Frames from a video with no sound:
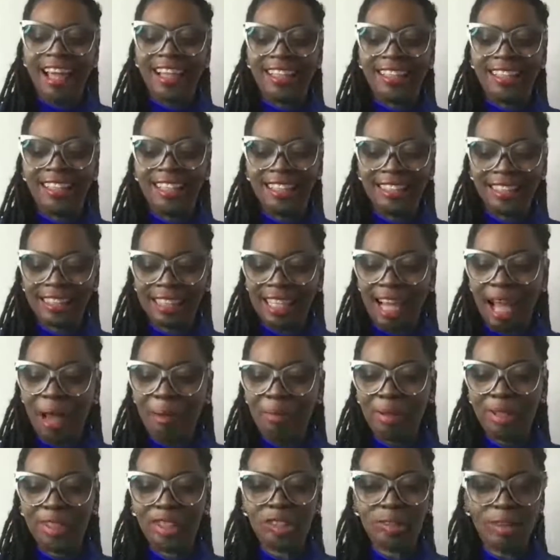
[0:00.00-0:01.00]
Listen,
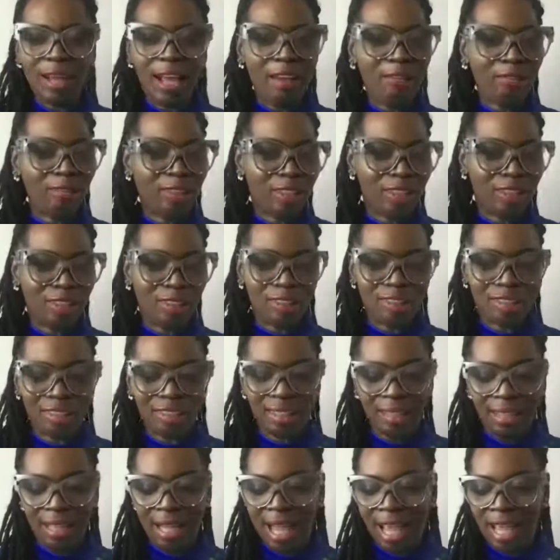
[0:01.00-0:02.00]
I've been traveling
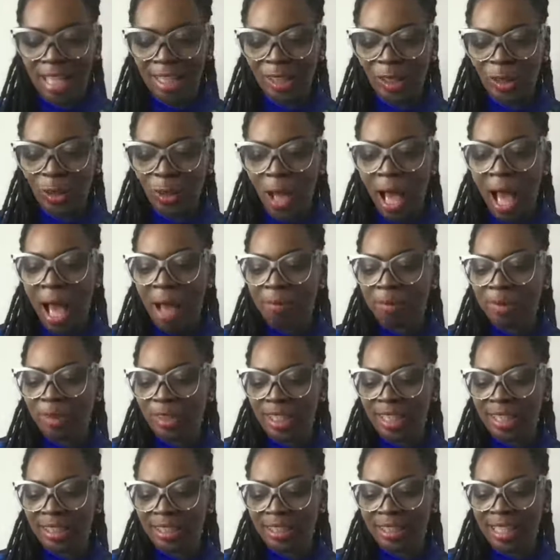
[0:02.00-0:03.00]
today, so I'm
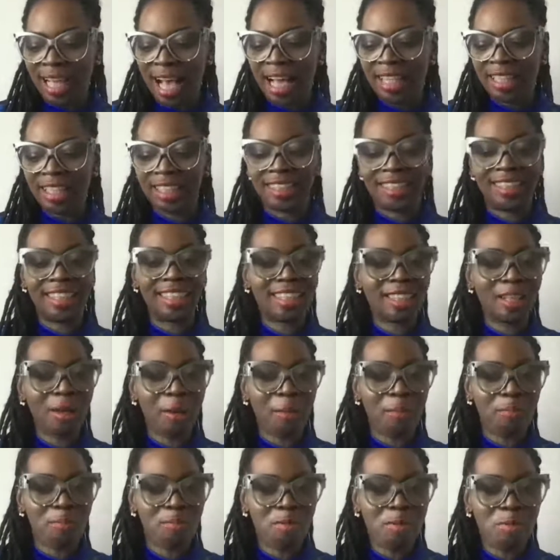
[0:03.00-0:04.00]
just kind of
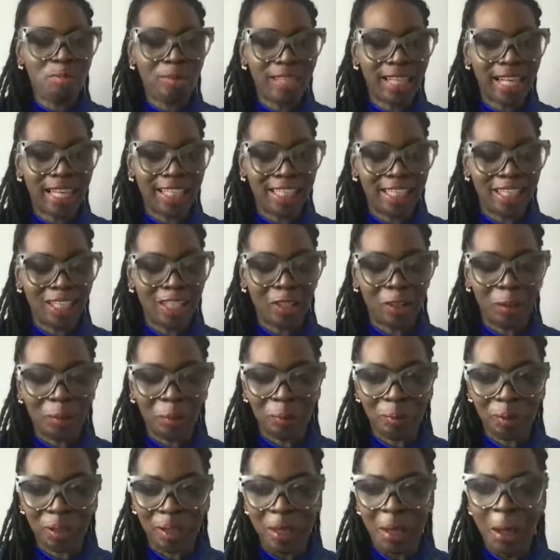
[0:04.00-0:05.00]
discombobulated a little
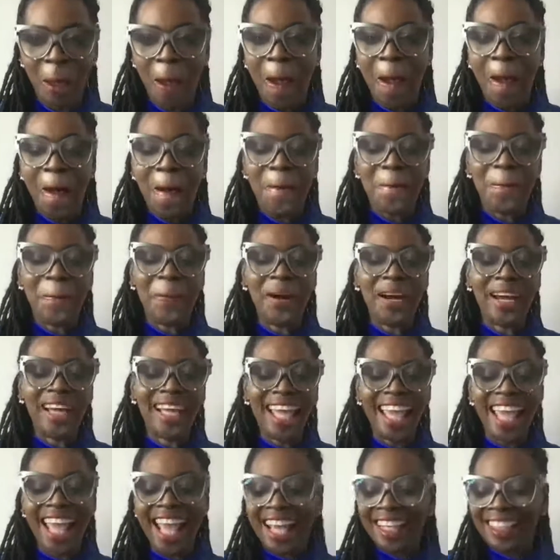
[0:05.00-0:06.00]
bit,
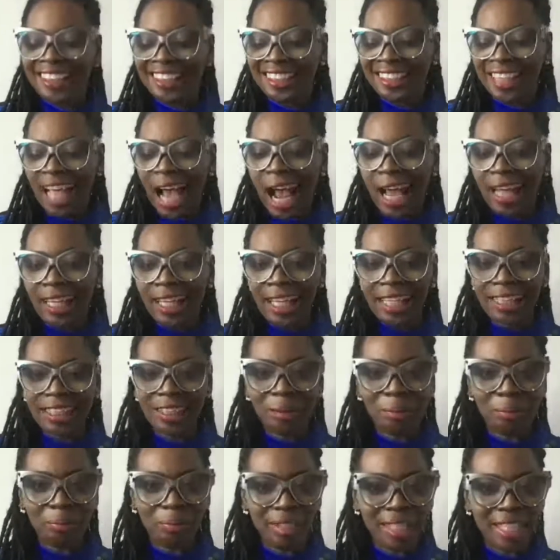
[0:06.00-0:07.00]
but excited
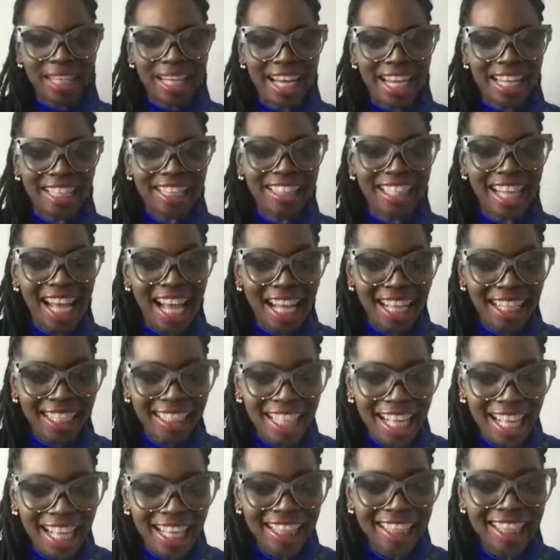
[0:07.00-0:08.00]
to be here
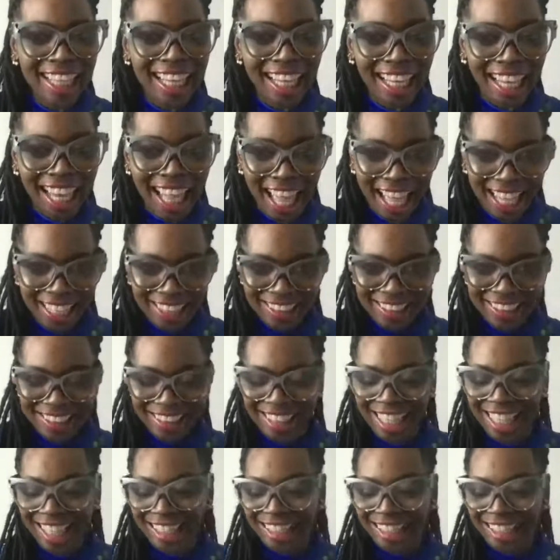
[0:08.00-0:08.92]
nonetheless.